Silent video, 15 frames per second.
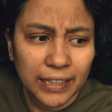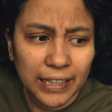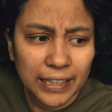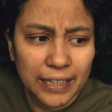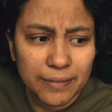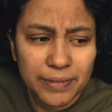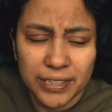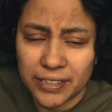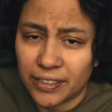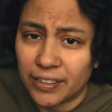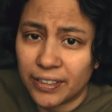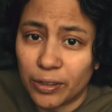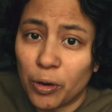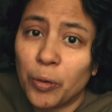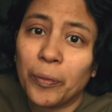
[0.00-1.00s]
and I'm just
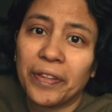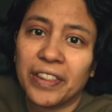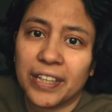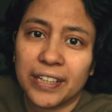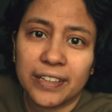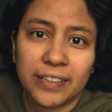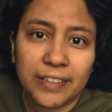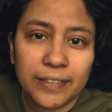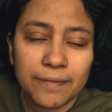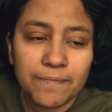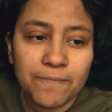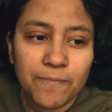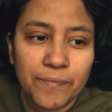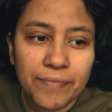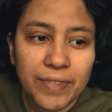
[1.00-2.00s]
gonna go with it.
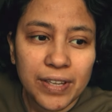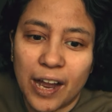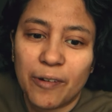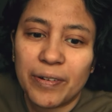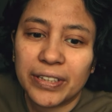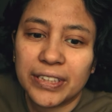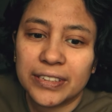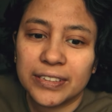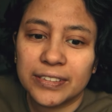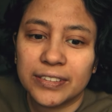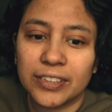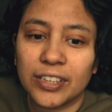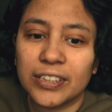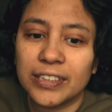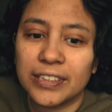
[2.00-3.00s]
I wanted to
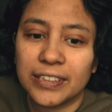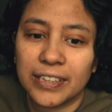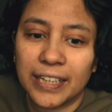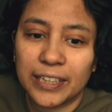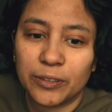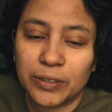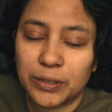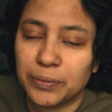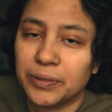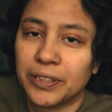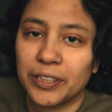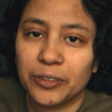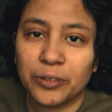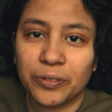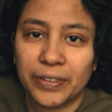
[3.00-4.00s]
start, like, Christmas
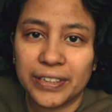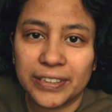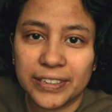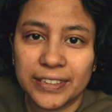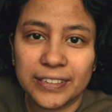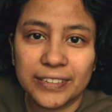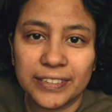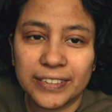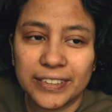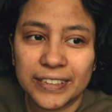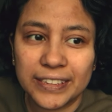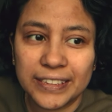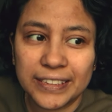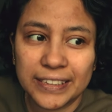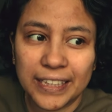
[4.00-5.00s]

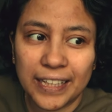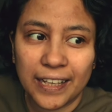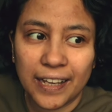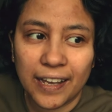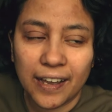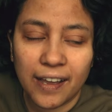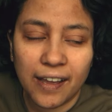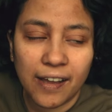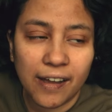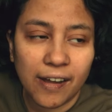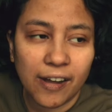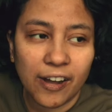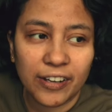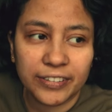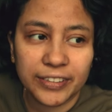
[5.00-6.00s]
decorations
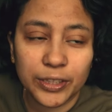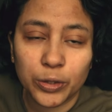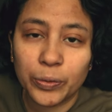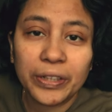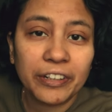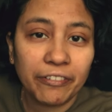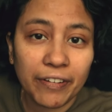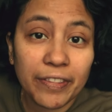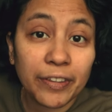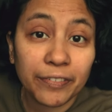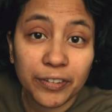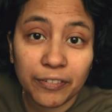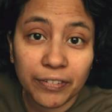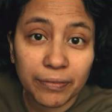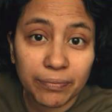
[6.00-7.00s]
on the 25th
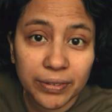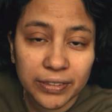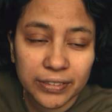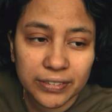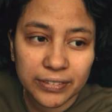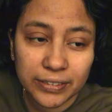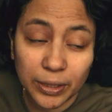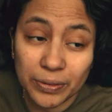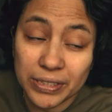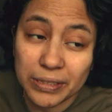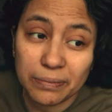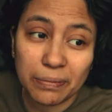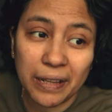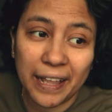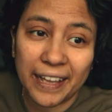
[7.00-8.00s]
of November, that was
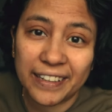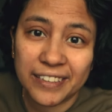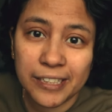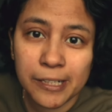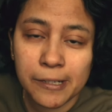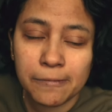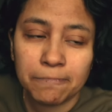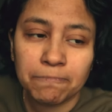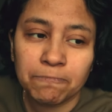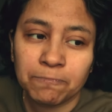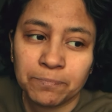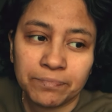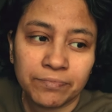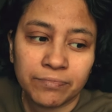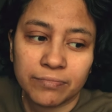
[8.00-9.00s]
the plan,
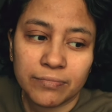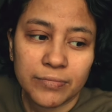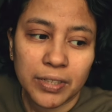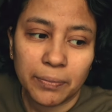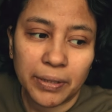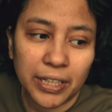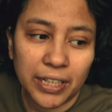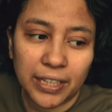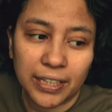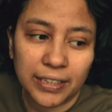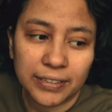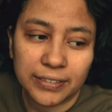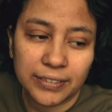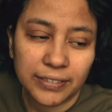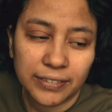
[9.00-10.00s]
but
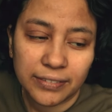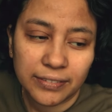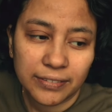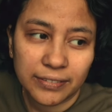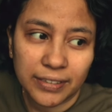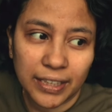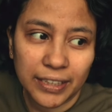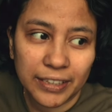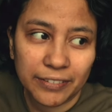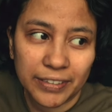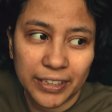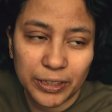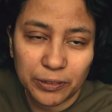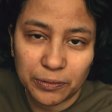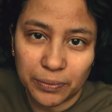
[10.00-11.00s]
I didn't
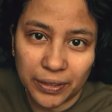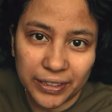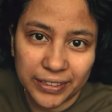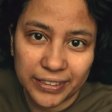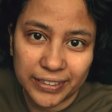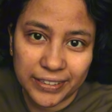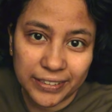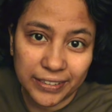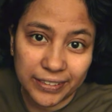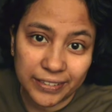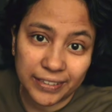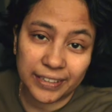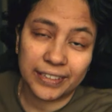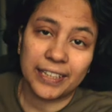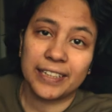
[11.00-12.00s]
really do much.
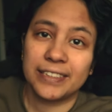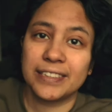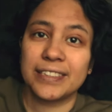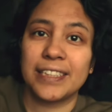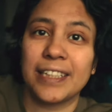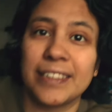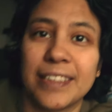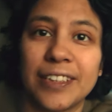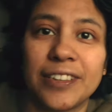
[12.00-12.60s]
I just, like,